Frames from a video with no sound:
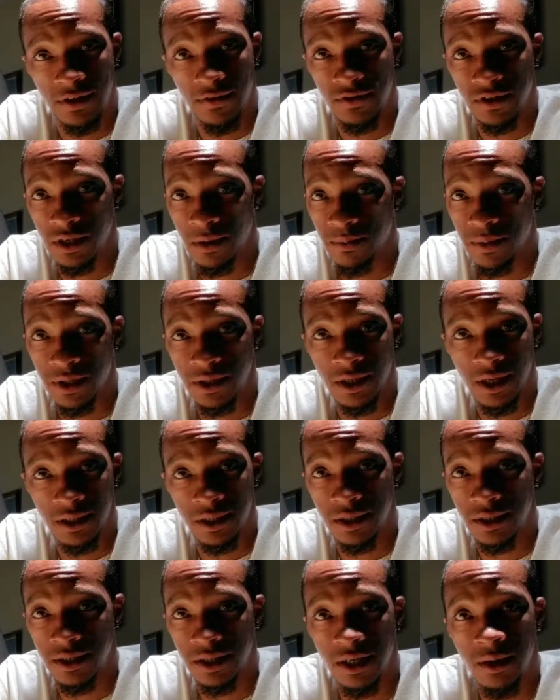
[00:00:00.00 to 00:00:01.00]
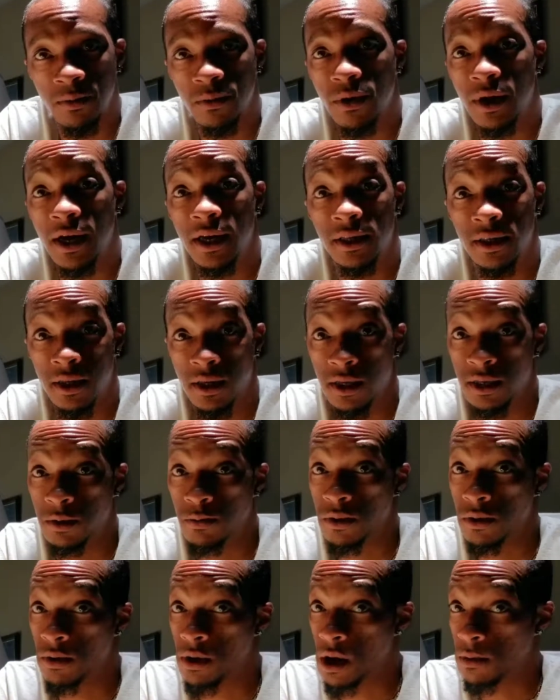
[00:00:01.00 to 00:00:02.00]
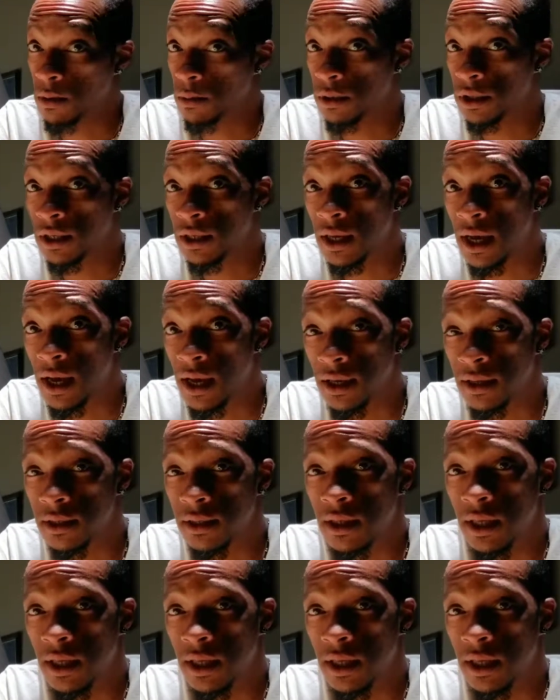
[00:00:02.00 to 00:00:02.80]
If something doesn't seem right, then it's probably not.